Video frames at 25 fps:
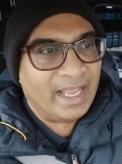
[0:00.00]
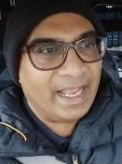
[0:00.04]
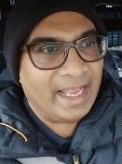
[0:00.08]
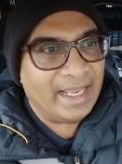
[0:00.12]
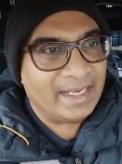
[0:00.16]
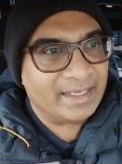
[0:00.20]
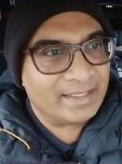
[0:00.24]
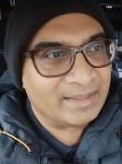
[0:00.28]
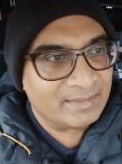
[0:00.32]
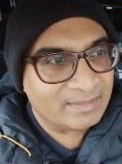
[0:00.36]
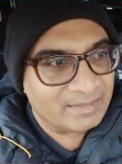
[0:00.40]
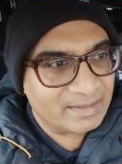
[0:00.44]

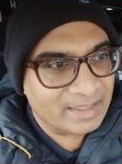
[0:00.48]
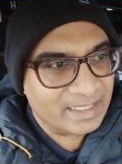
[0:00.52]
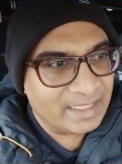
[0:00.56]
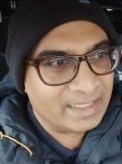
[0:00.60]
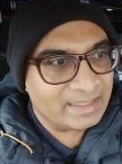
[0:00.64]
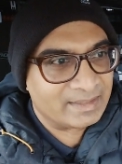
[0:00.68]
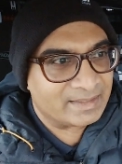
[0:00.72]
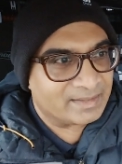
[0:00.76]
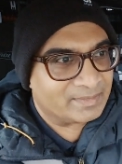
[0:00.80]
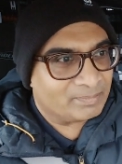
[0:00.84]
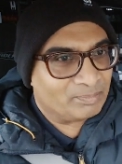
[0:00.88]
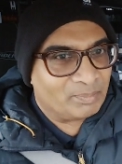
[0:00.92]
and
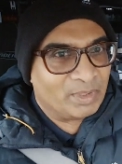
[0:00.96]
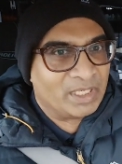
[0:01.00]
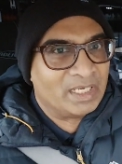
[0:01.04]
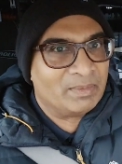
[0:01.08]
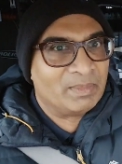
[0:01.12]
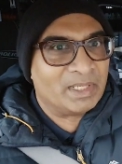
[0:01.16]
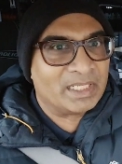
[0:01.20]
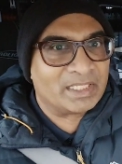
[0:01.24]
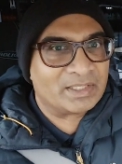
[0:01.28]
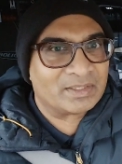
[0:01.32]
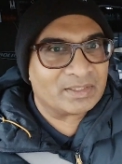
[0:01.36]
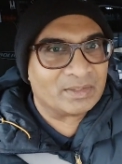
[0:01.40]
it's
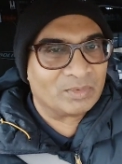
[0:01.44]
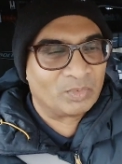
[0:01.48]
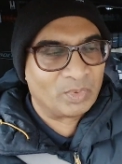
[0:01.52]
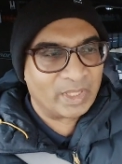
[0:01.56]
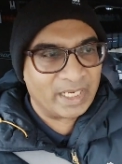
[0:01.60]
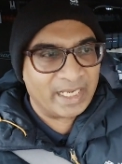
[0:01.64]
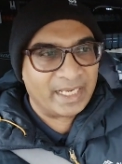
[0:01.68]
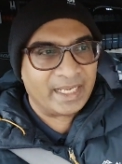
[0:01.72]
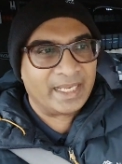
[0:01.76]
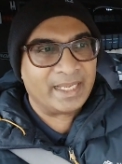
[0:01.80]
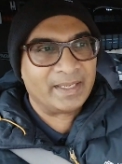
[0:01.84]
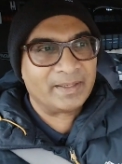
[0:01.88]
pretty much the
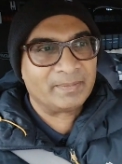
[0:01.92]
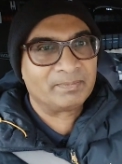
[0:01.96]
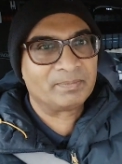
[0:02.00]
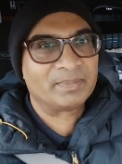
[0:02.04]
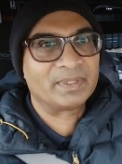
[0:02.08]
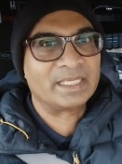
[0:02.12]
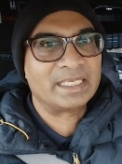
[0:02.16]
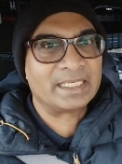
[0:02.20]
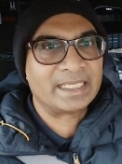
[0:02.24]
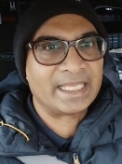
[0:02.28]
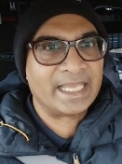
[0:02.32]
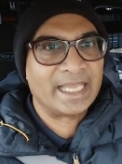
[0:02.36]
way
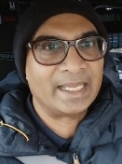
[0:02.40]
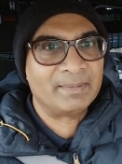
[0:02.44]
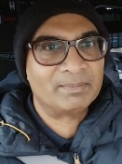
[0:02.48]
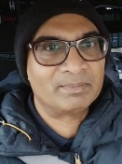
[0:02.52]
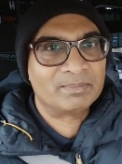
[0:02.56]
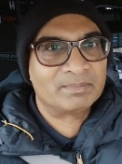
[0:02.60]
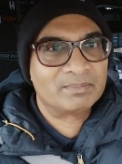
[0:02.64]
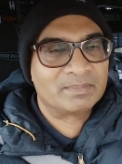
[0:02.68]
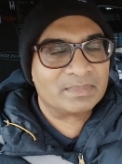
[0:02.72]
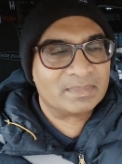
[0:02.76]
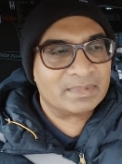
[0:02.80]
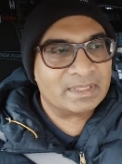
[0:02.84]
it
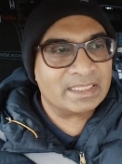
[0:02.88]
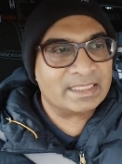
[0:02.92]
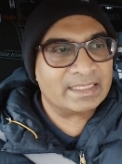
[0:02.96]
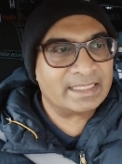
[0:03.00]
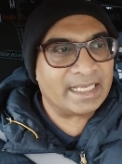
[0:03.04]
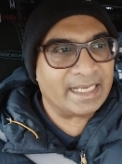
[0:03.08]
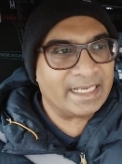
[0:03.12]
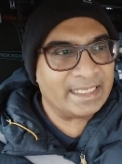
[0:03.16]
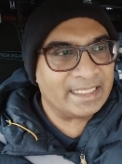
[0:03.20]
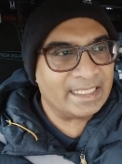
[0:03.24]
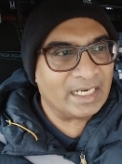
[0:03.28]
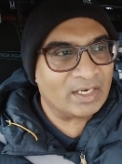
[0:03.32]
came
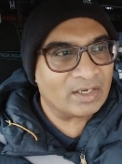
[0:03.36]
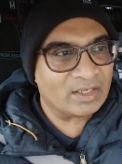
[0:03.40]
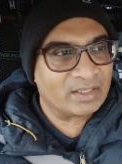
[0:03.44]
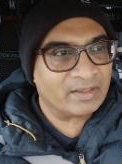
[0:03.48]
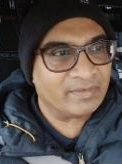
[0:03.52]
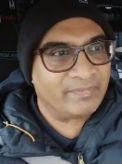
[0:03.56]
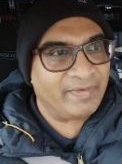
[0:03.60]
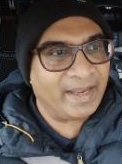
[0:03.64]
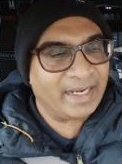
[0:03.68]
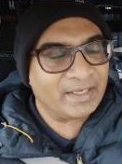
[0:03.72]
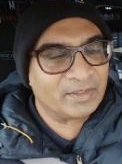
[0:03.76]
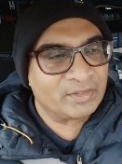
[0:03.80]
designed out of
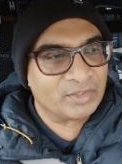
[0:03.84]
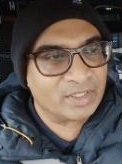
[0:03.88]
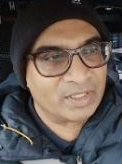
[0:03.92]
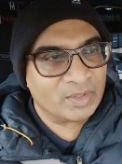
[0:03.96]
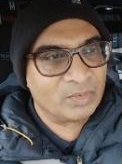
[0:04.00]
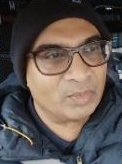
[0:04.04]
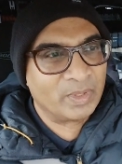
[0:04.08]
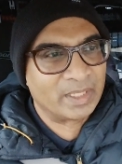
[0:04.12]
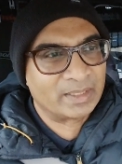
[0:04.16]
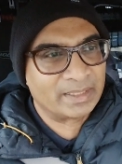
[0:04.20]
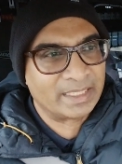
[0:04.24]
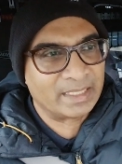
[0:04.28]
the
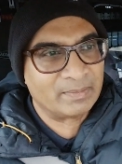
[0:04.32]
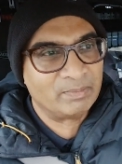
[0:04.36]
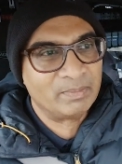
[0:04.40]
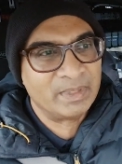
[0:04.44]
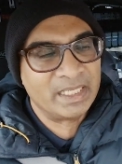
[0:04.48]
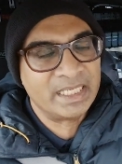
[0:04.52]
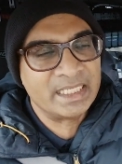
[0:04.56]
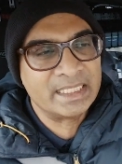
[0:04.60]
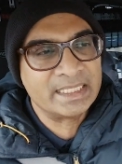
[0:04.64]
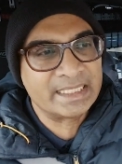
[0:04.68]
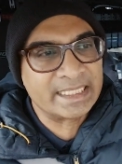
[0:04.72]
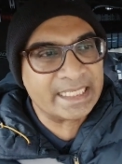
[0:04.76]
factory. What that
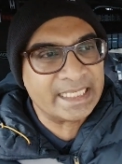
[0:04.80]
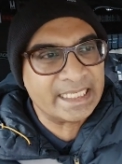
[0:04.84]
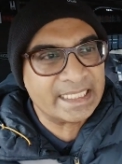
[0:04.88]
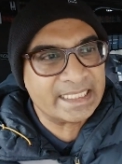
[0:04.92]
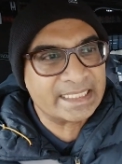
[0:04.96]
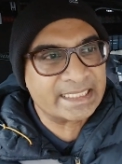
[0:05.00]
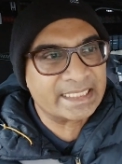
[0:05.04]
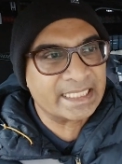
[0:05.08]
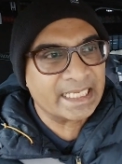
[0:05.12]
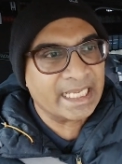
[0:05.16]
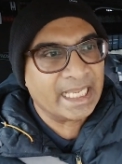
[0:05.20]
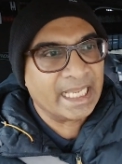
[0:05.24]
means
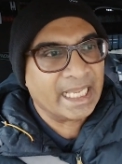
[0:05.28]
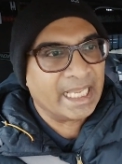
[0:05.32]
is